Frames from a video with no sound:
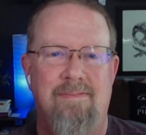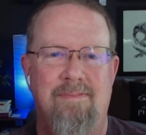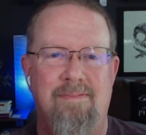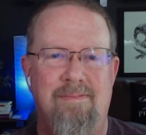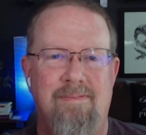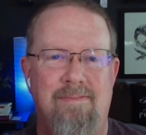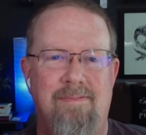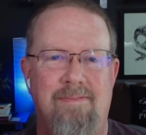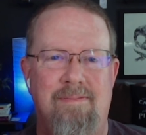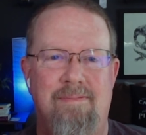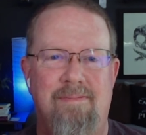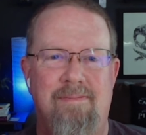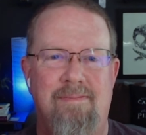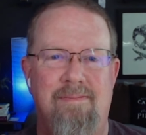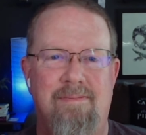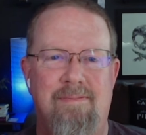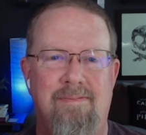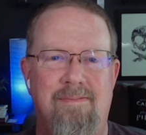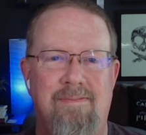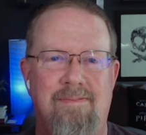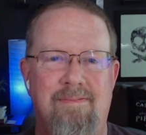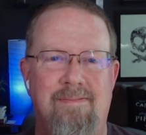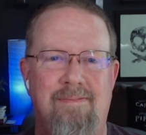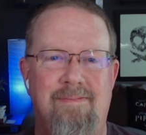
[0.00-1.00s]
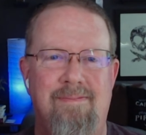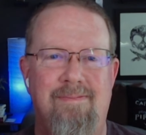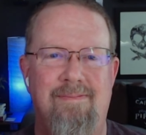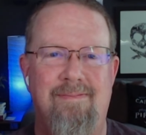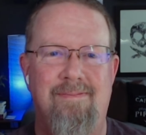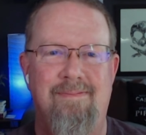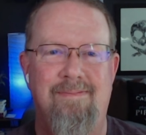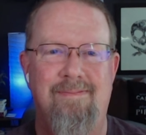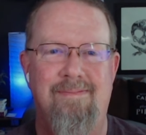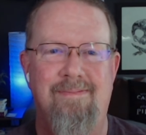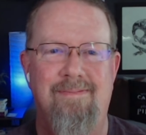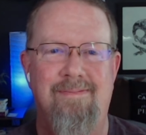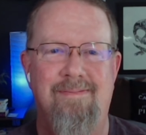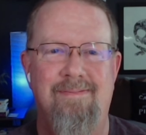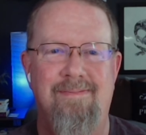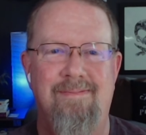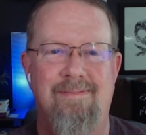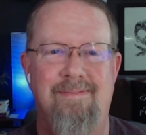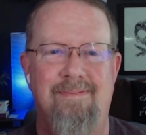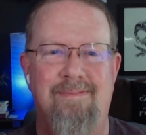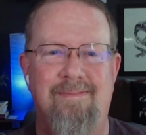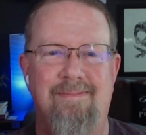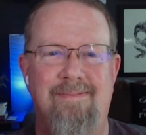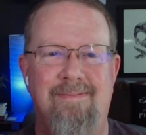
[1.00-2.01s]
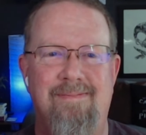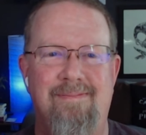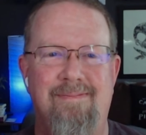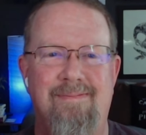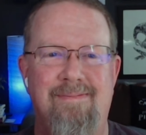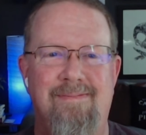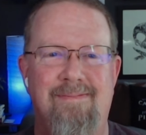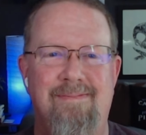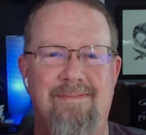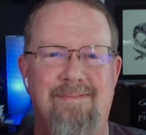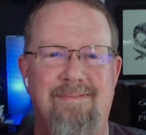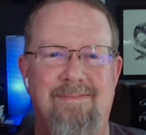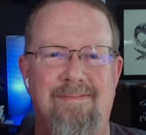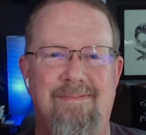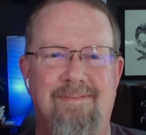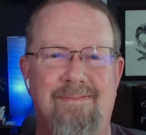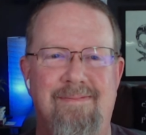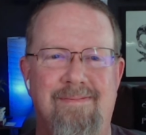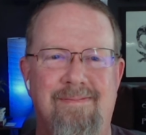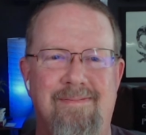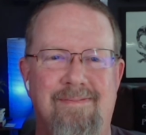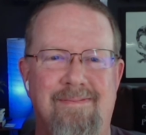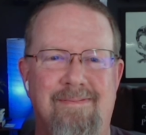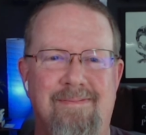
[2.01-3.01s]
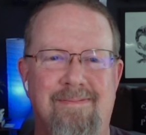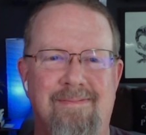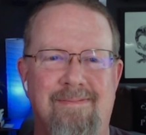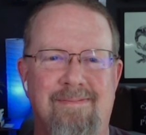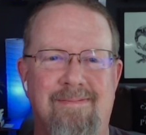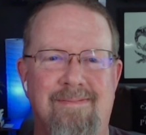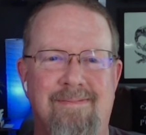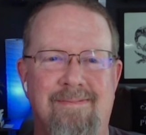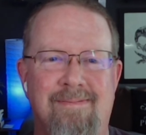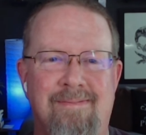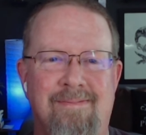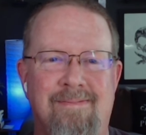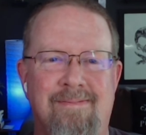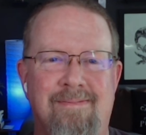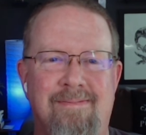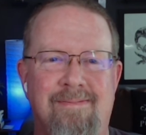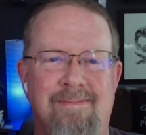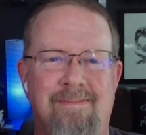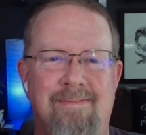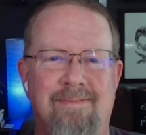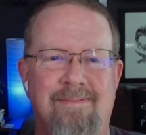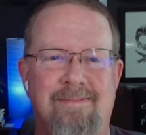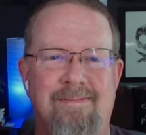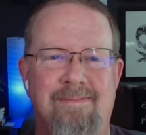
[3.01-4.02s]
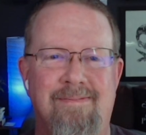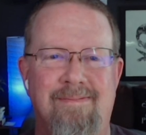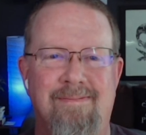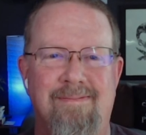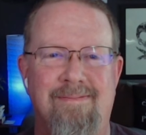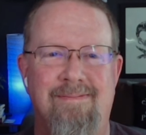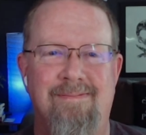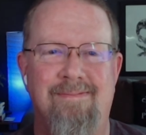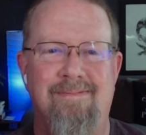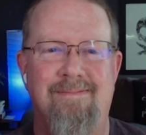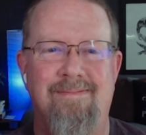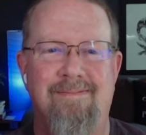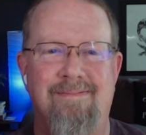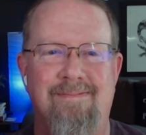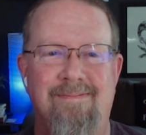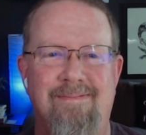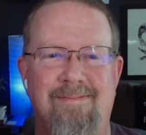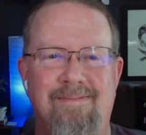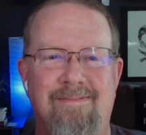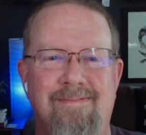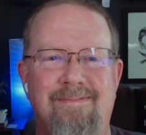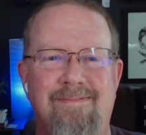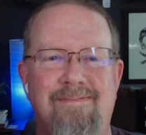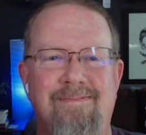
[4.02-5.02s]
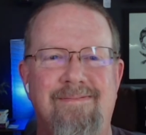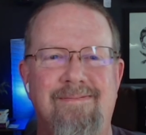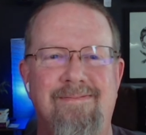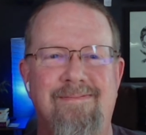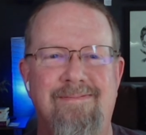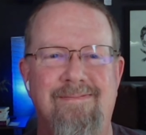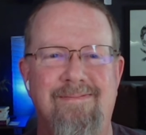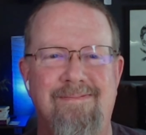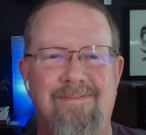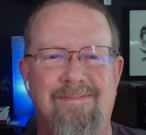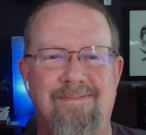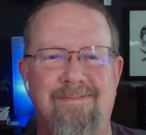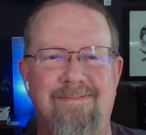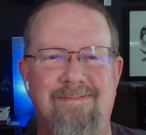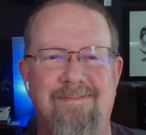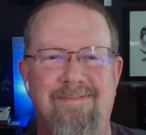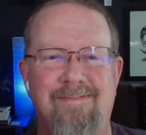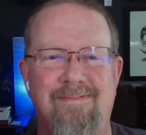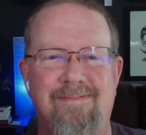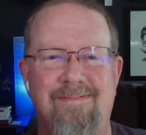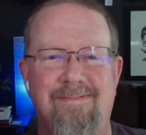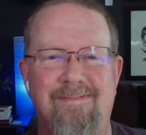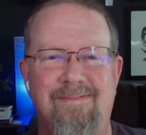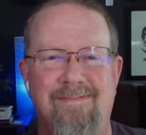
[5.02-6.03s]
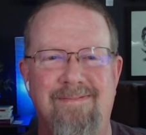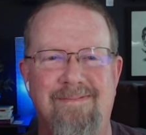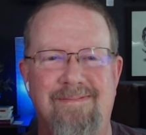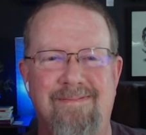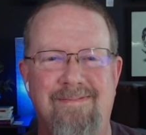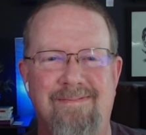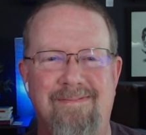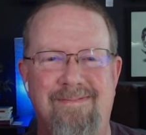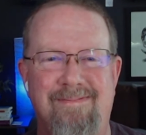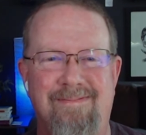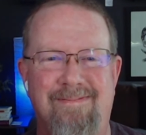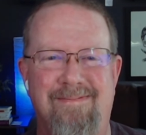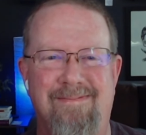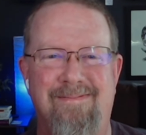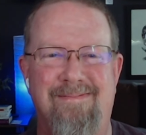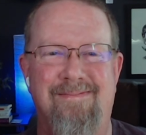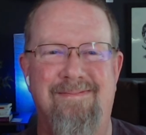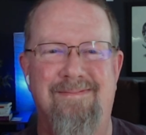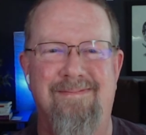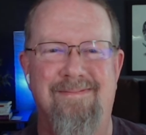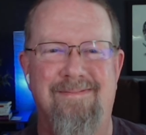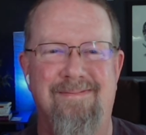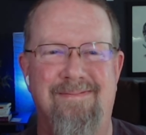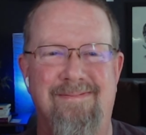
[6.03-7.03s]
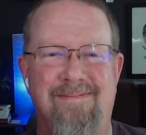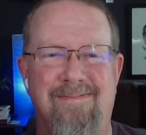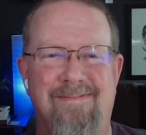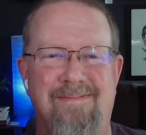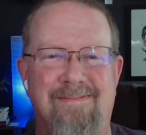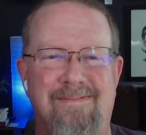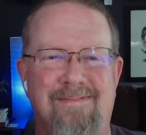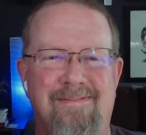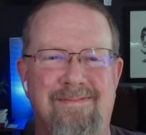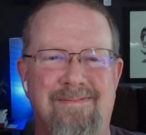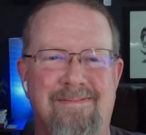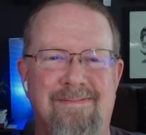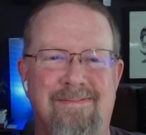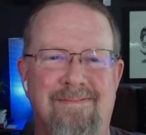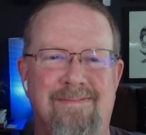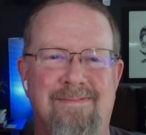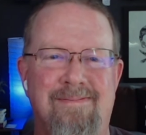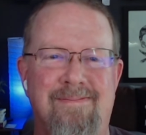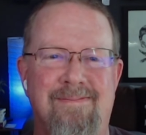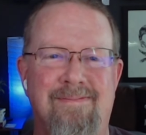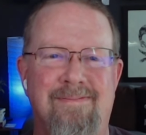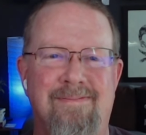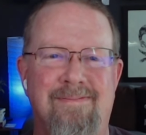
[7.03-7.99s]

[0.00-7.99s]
This person isn't speaking.